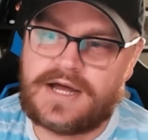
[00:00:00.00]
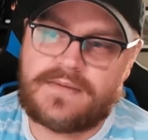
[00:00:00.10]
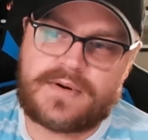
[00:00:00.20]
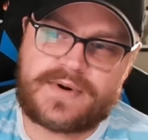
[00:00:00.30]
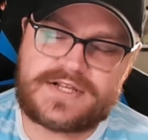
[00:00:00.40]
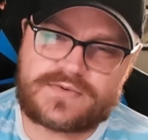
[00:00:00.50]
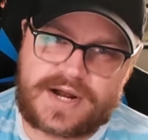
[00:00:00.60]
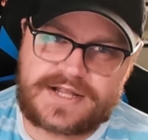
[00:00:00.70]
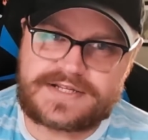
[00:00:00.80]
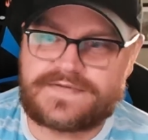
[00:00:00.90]
But when it's
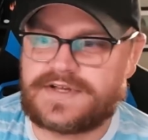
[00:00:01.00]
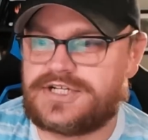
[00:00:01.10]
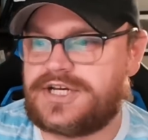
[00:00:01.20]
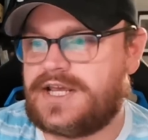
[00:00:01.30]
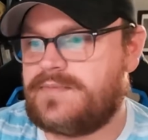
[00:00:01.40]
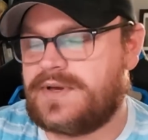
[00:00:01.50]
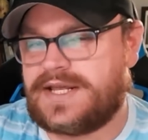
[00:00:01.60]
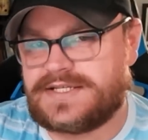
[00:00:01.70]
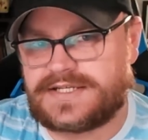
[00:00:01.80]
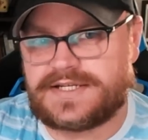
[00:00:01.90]
relatively cheap and
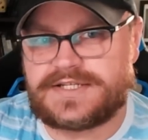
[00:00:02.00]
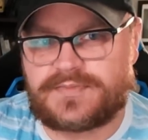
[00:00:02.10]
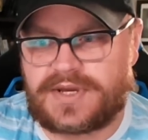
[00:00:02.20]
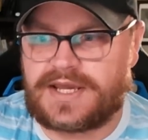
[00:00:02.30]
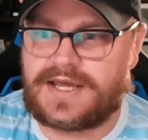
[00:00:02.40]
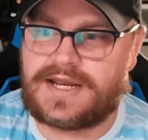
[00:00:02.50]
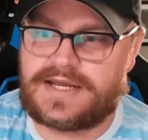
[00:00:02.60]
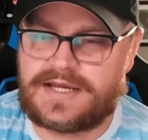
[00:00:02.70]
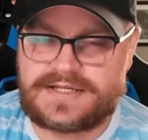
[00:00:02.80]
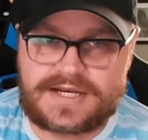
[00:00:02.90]
instant speed
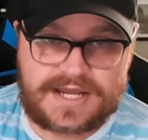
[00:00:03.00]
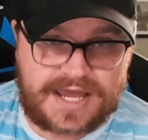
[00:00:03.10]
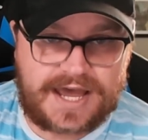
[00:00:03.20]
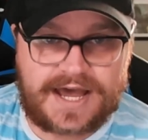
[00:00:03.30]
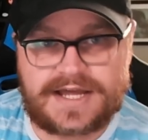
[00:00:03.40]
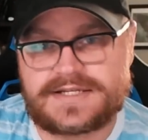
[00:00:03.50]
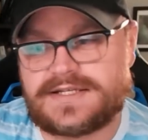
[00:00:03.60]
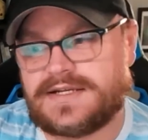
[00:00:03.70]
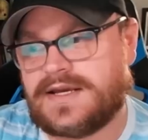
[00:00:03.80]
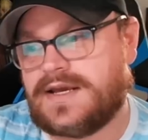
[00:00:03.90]
and easy to
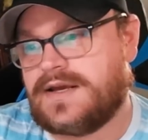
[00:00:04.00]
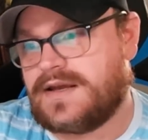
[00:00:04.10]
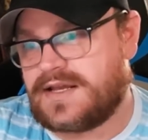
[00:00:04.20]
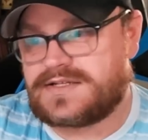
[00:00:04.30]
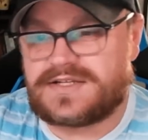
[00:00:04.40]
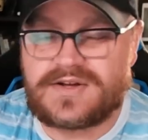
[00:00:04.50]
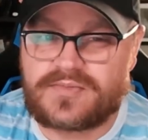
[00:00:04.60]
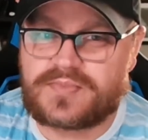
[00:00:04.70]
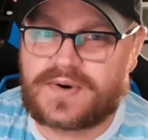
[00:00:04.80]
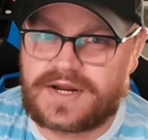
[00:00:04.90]
cast, it's
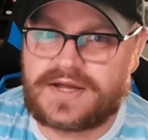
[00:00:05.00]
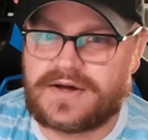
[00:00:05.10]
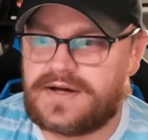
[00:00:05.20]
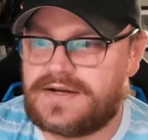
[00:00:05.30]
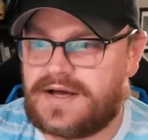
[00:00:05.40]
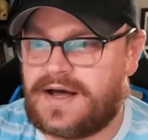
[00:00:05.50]
still pretty good.